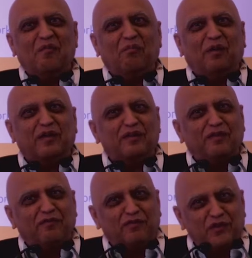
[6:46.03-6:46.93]
But in the
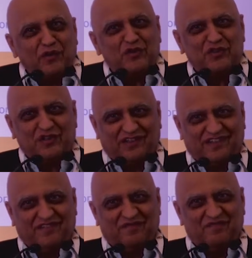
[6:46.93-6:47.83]

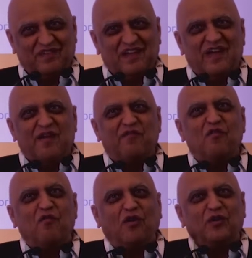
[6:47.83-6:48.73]
future, if you
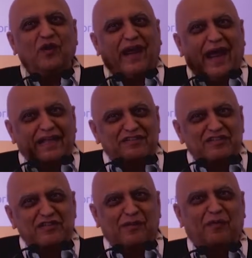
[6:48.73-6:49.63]
want to catch
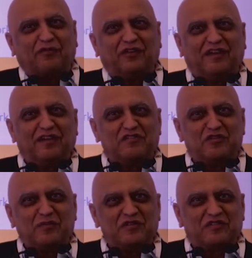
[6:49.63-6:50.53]
some of that
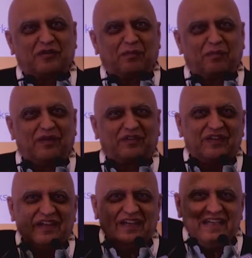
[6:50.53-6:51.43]
consumer surplus,
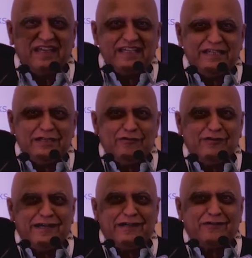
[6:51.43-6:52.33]
you
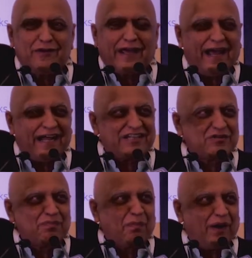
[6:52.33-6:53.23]
need to
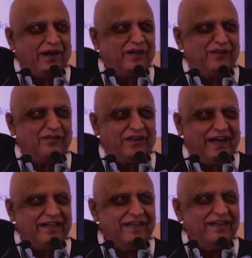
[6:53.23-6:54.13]
catch part of
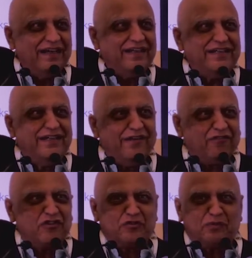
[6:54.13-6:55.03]
that
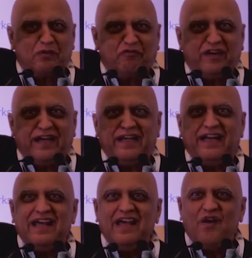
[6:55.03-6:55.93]
difference
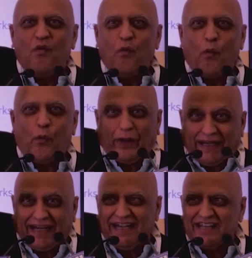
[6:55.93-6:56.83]
between
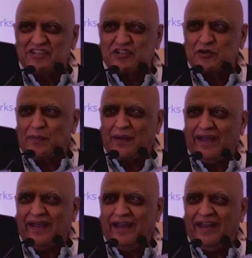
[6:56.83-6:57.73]
willingness to
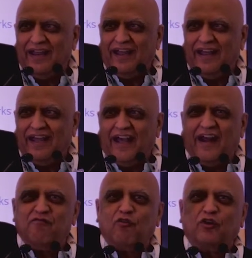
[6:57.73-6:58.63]
pay
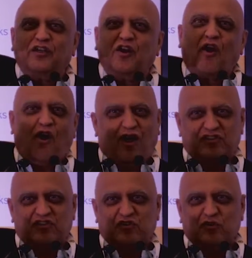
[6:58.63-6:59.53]
and what it
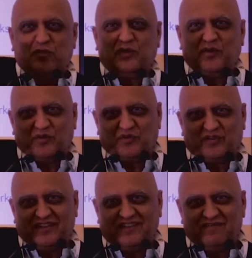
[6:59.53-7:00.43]
costs to produce
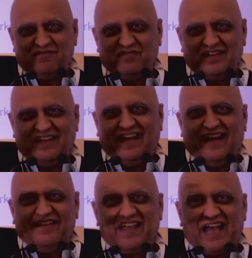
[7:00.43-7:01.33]
it.
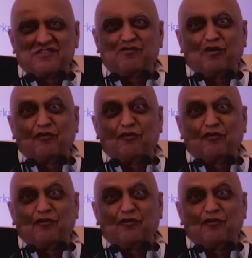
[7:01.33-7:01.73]
And that's what